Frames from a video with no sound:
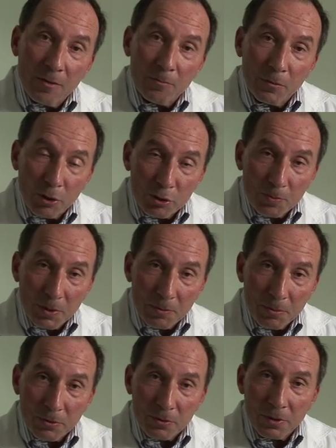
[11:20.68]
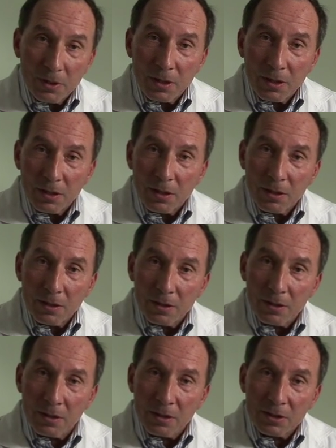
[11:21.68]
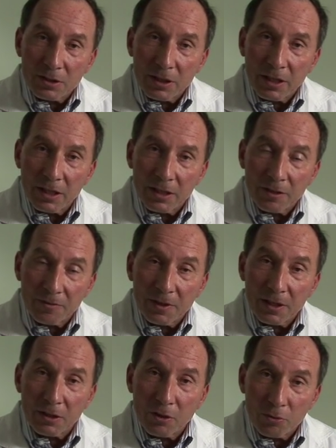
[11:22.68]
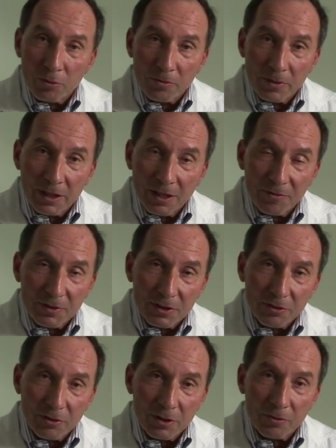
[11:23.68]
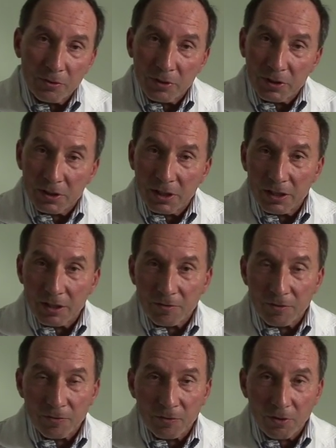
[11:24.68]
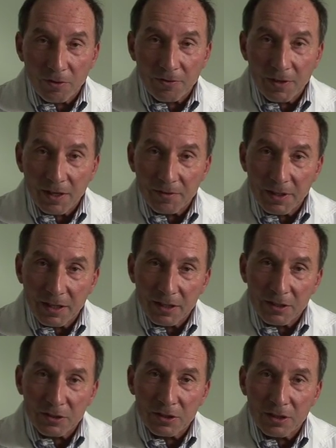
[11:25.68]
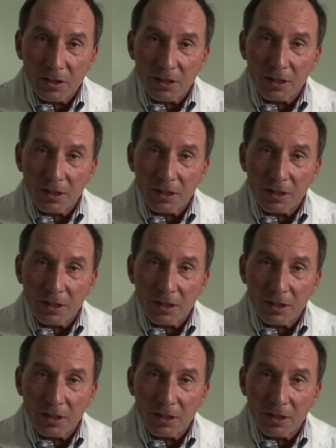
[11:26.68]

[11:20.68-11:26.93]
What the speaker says: Most people stay, if they go to a rehab facility, will only stay there for 4 or 5 days.